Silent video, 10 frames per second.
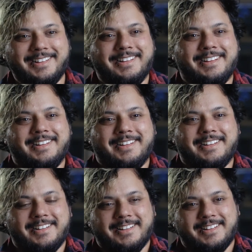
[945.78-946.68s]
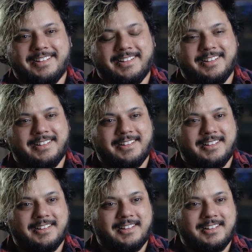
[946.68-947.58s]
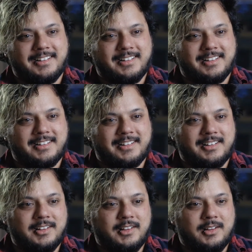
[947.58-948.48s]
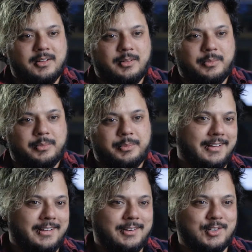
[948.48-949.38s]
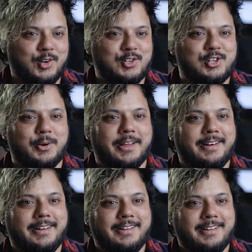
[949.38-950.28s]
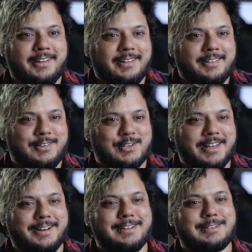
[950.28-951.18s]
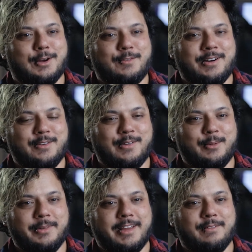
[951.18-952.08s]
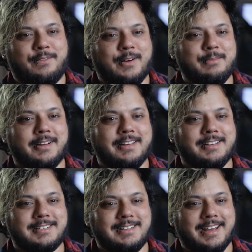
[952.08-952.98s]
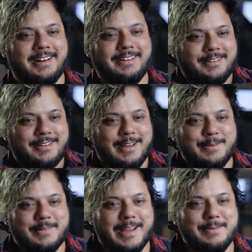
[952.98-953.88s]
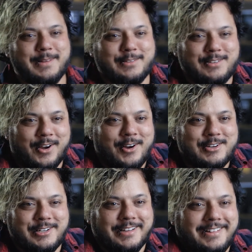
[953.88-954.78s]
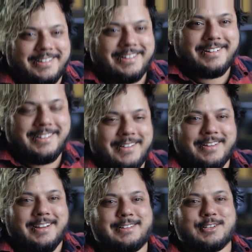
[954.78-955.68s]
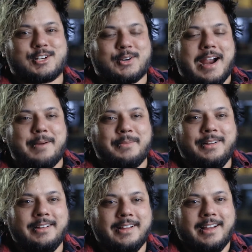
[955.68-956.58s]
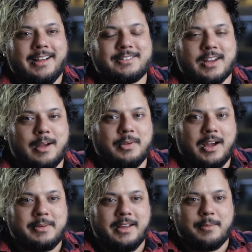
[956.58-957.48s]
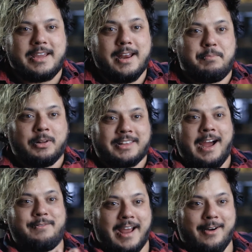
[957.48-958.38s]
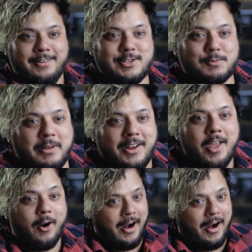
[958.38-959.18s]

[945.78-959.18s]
One piece of advice for someone who doesn't make games that wants to: don't do it. Just get into software development and get free money instead. Game dev's dog shit. It's a trap. I'm kidding. Put the knife down. Just put it. All